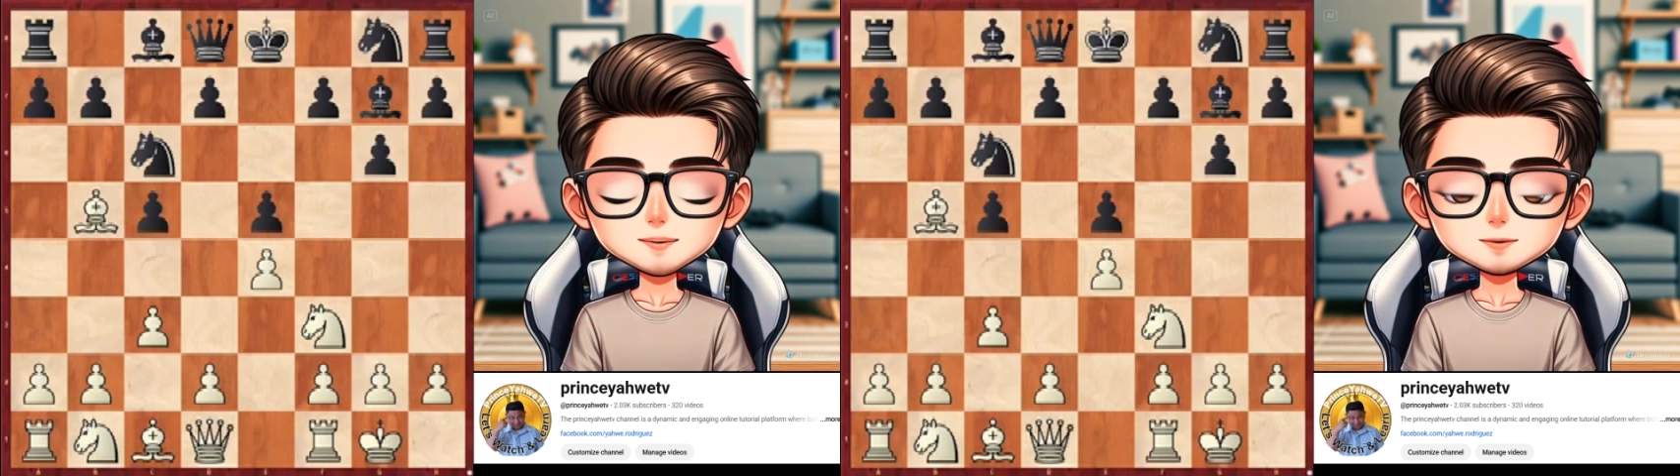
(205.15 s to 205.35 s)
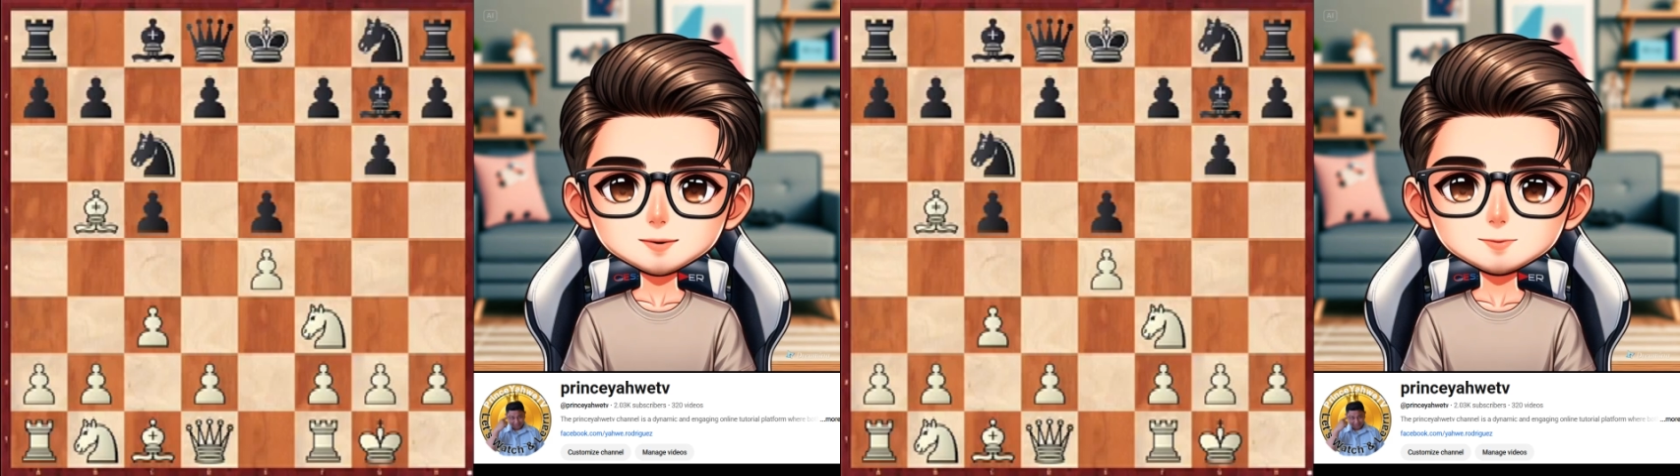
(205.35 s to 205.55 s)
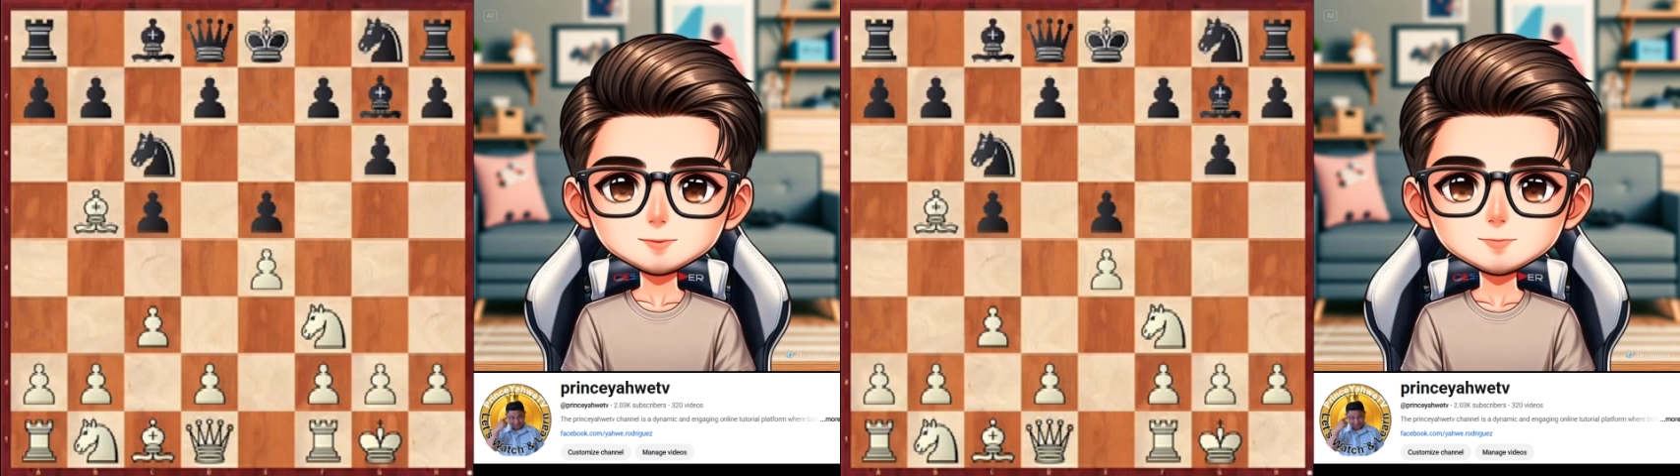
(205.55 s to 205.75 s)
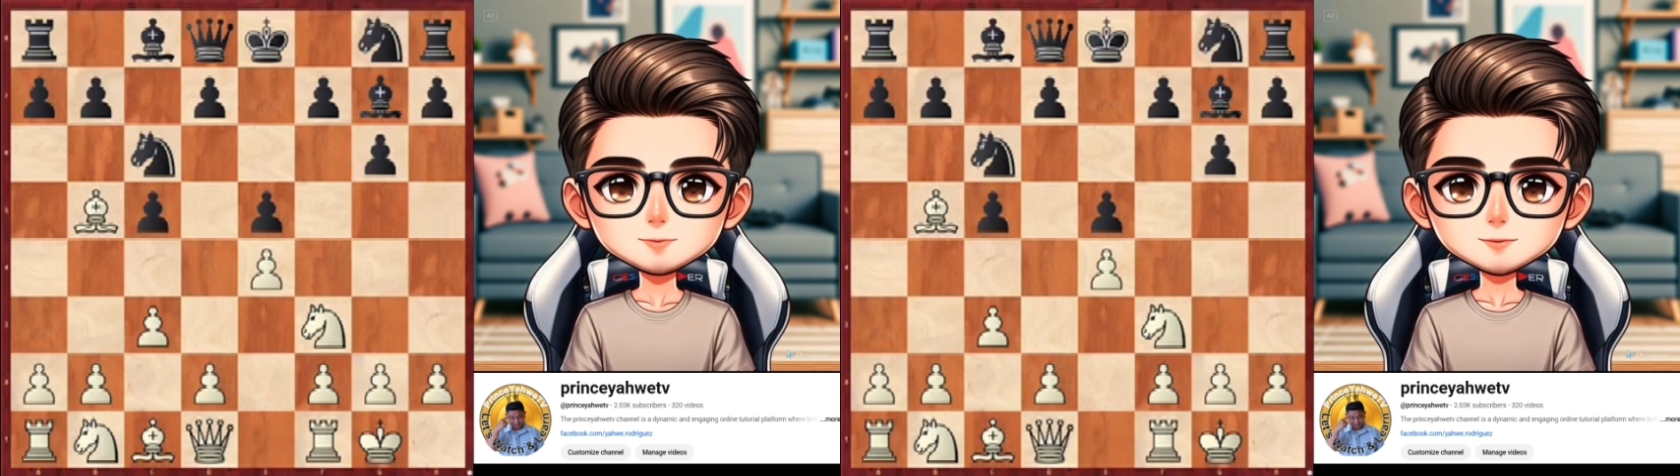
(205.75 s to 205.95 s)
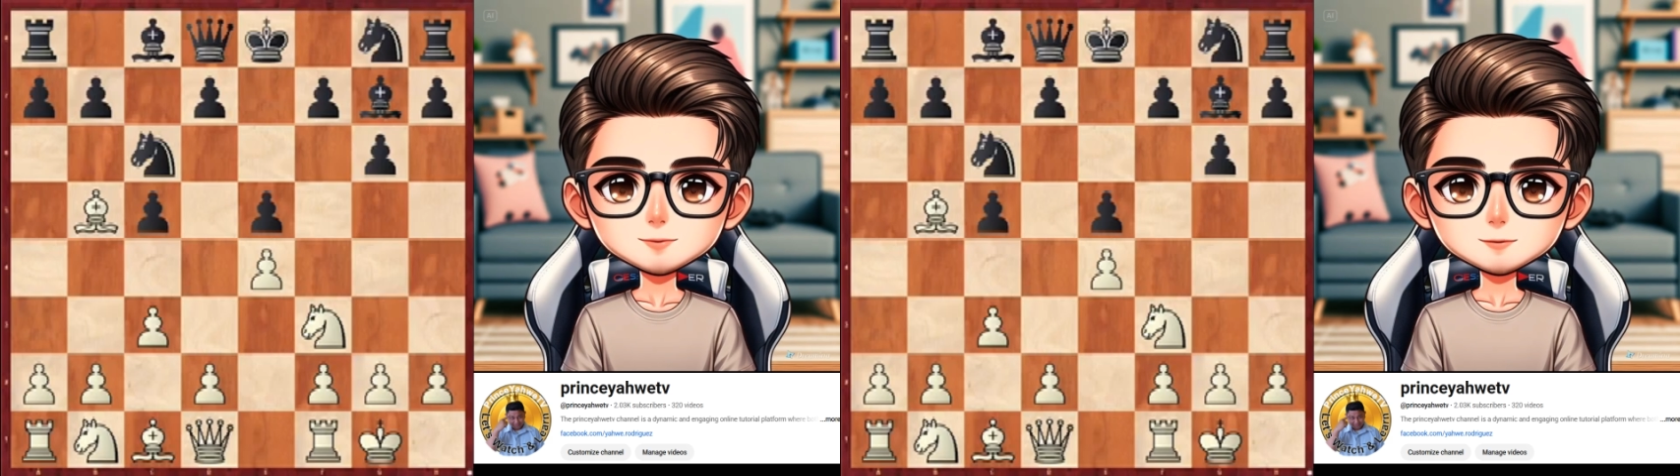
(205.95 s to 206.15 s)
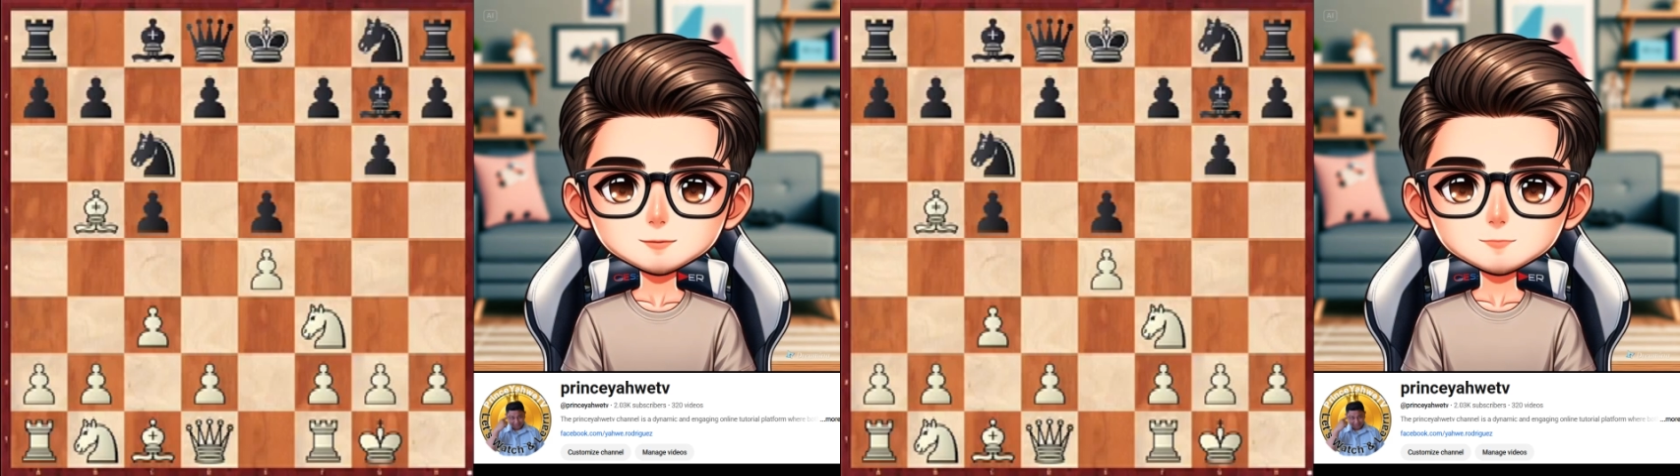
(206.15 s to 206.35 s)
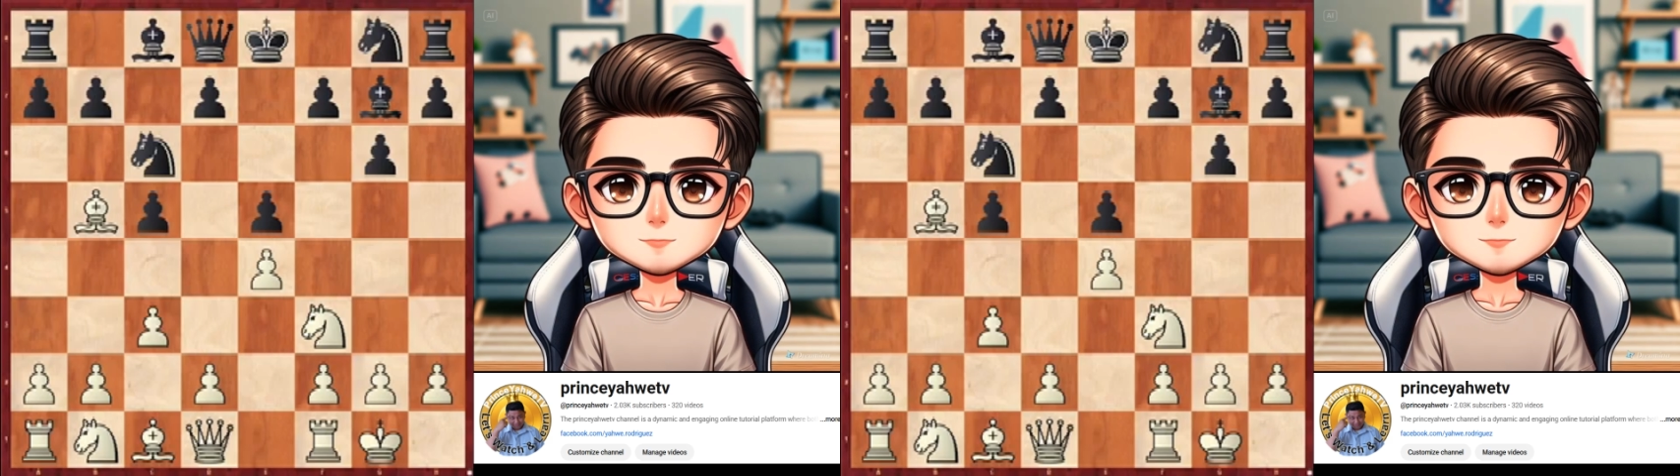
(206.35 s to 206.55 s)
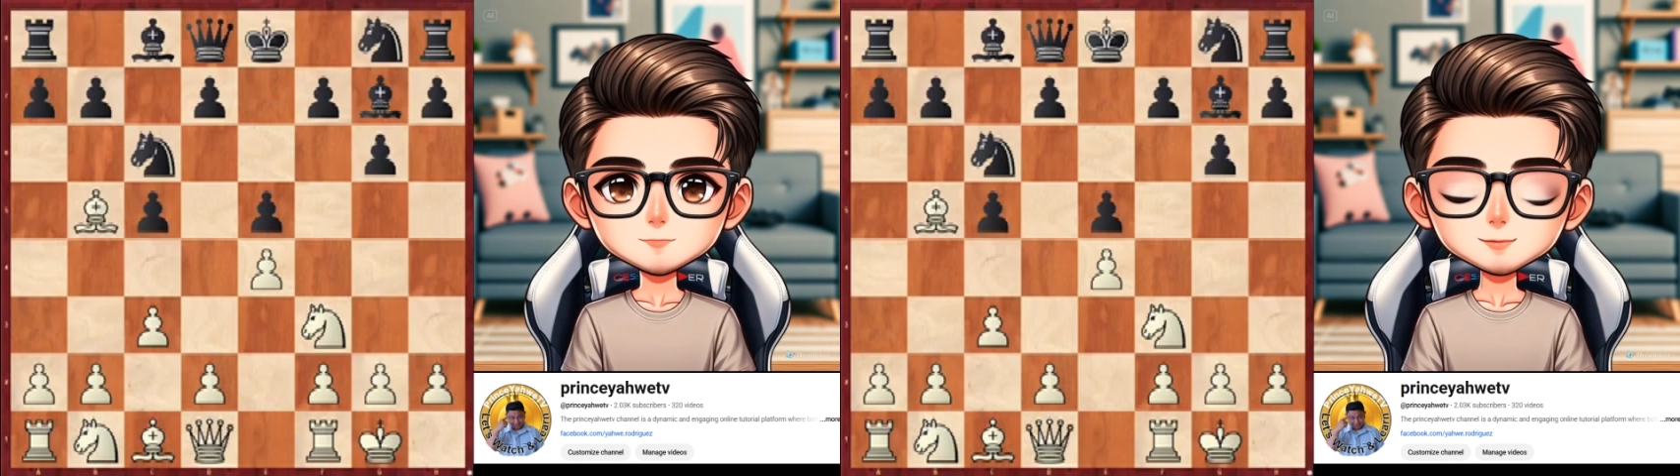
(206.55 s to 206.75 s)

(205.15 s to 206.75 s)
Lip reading: attention to both moves.